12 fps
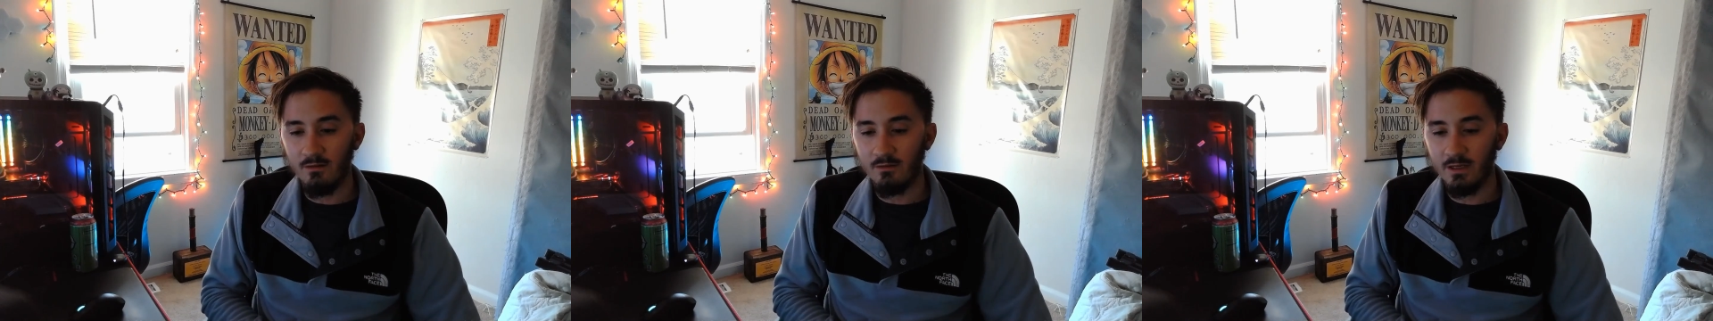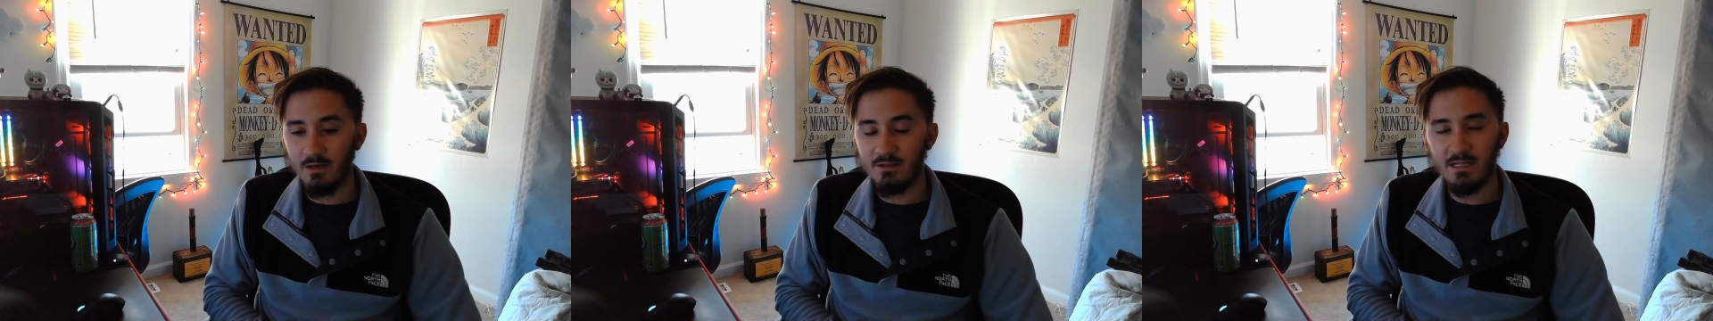
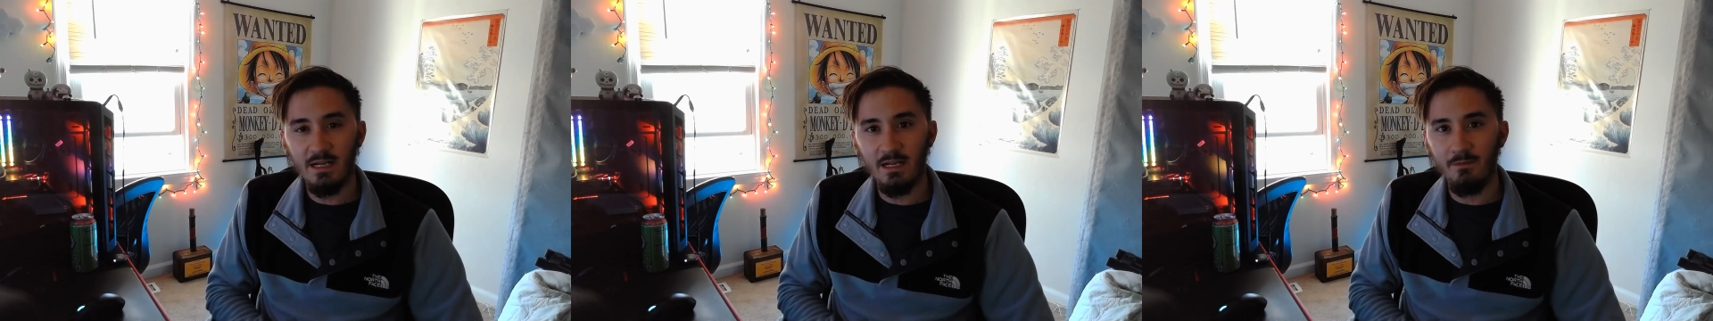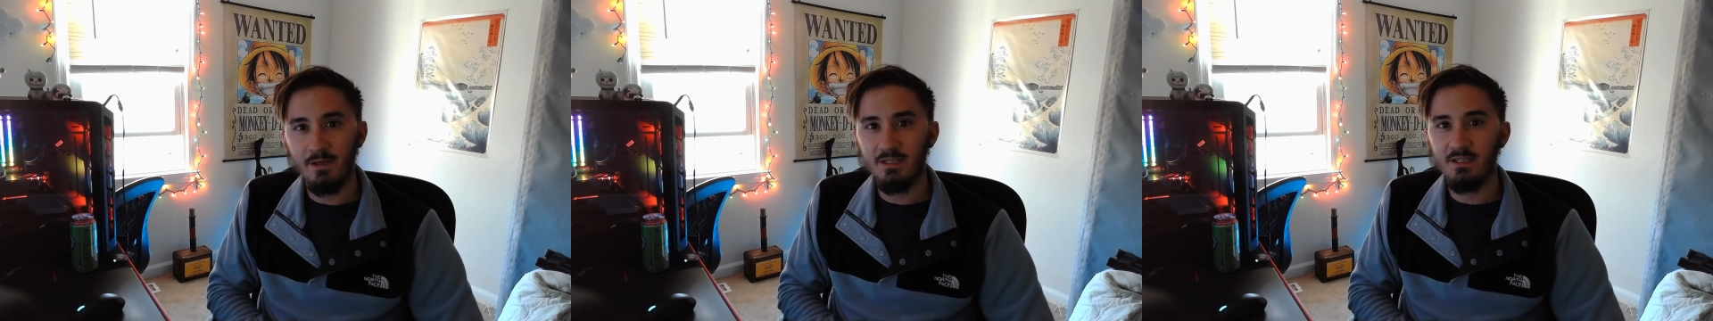like I was saying, I
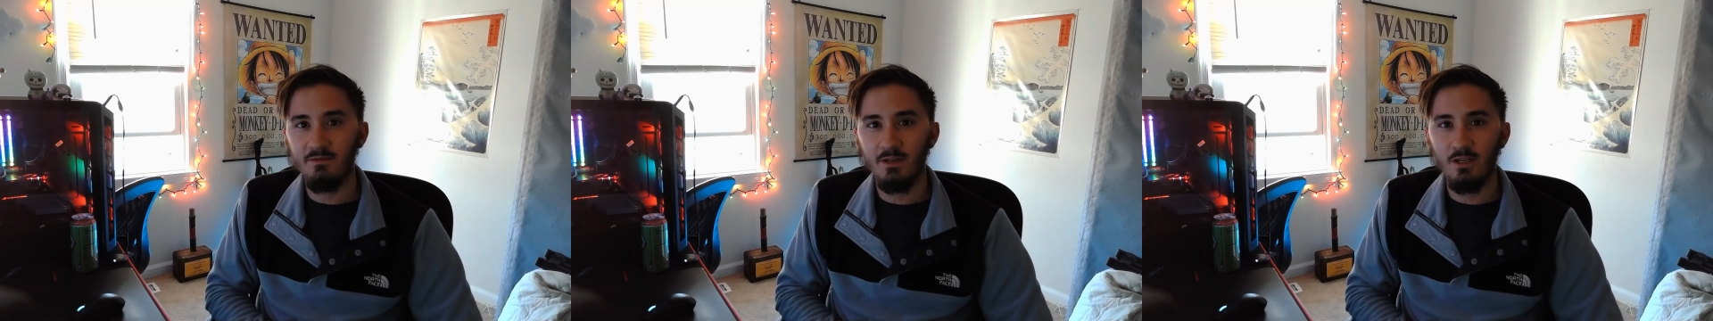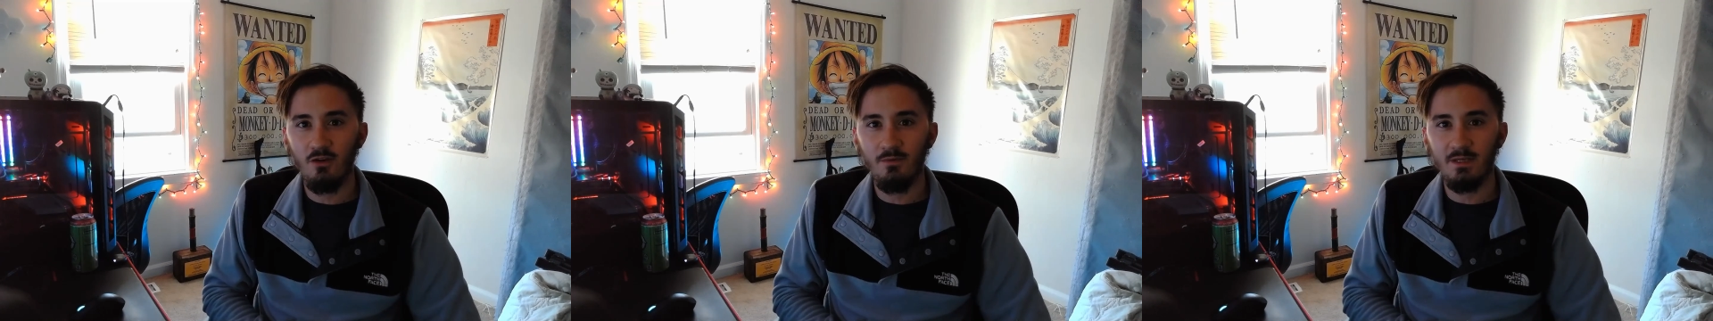made this
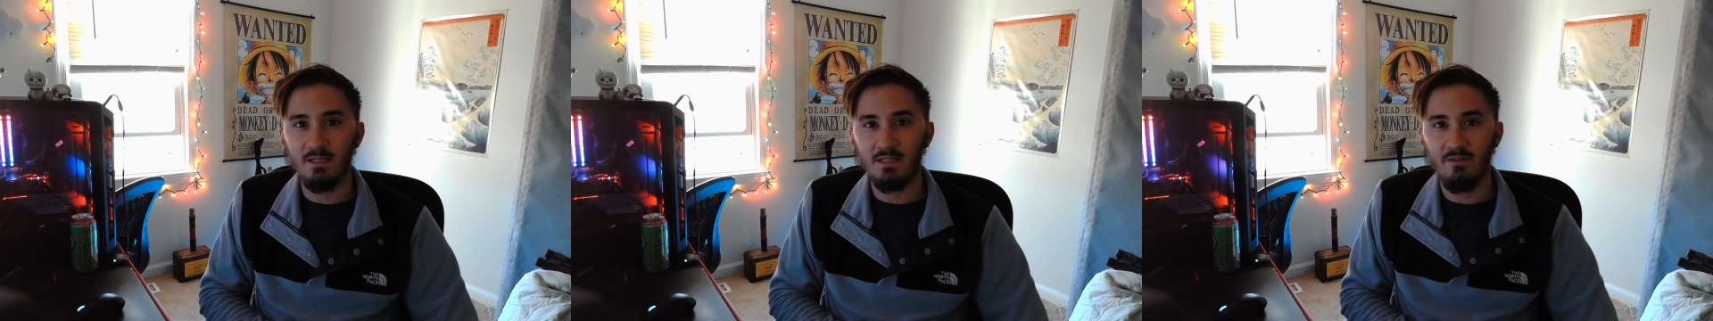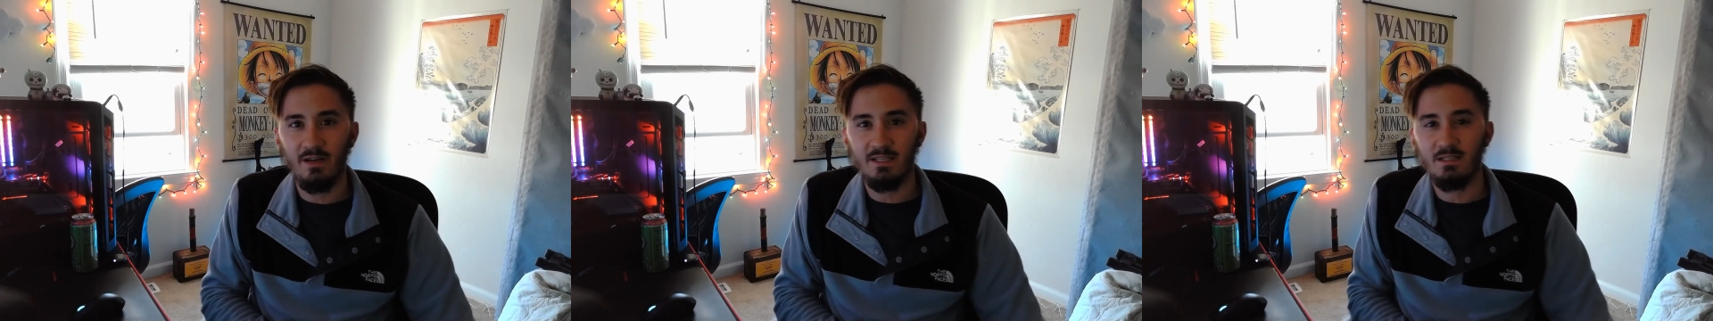video because
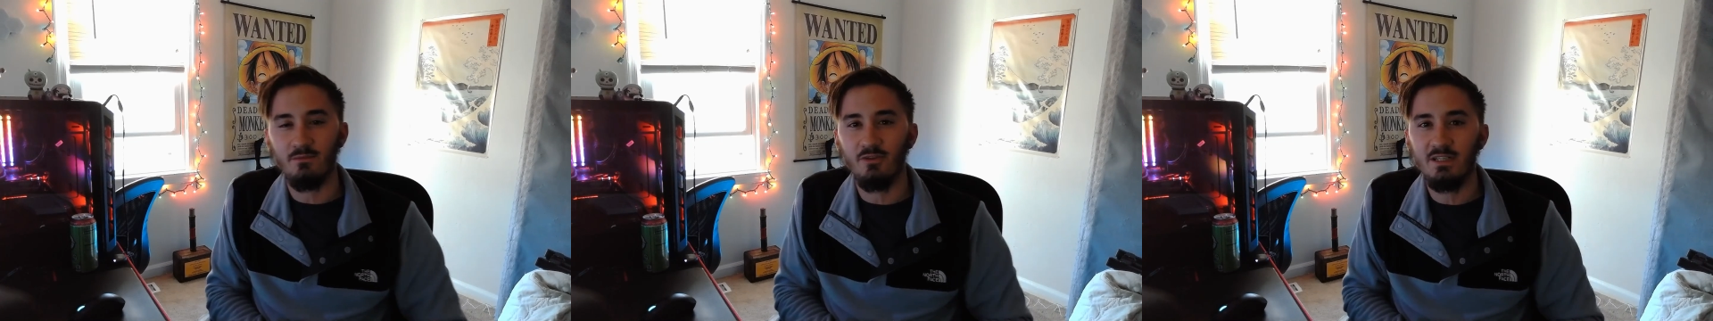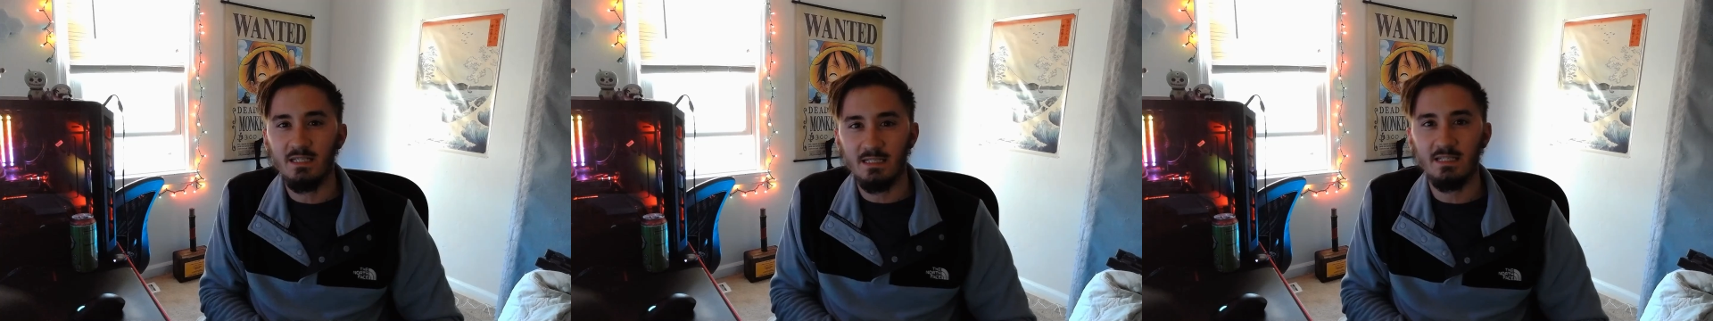I've had some
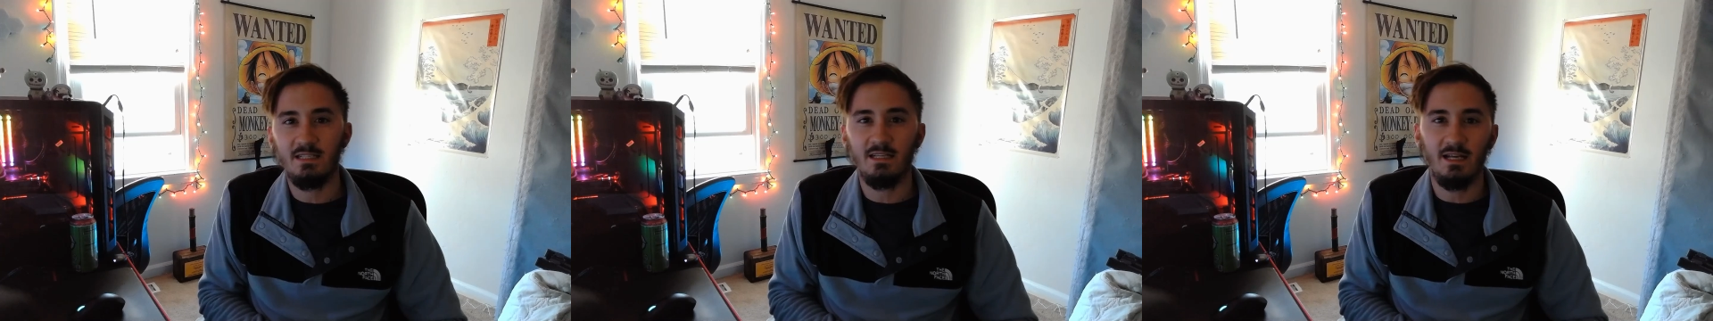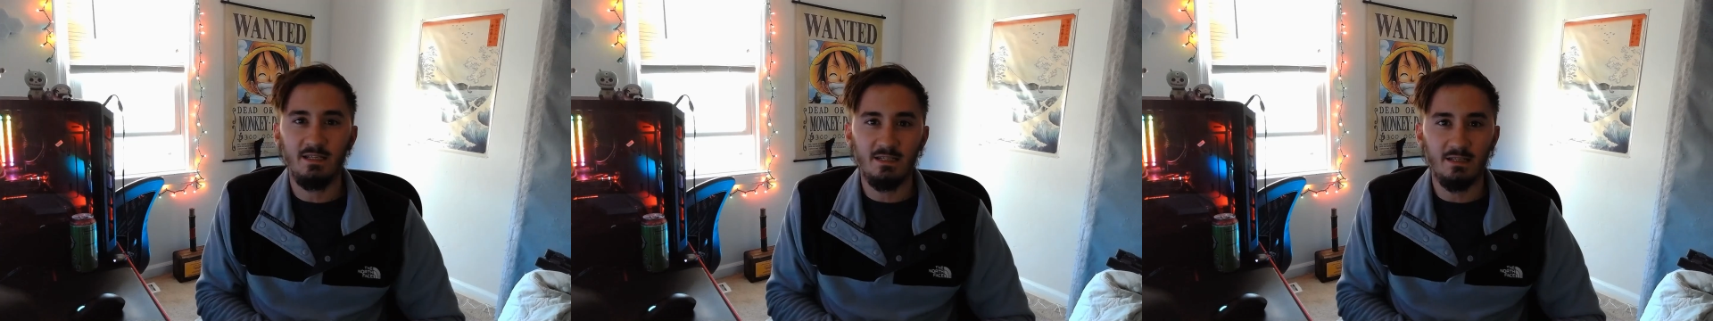recent success,